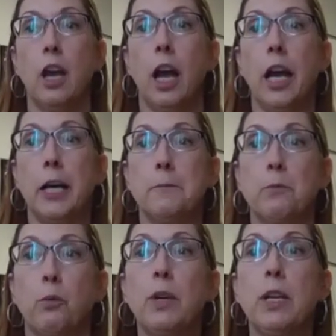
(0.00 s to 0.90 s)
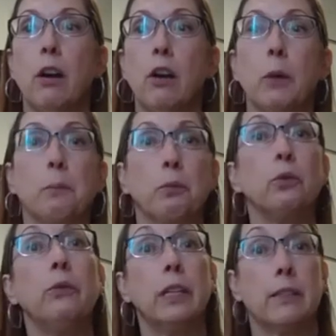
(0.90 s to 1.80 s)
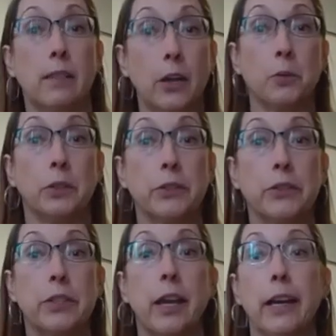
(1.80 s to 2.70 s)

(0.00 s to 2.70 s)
um, we are approving schedules.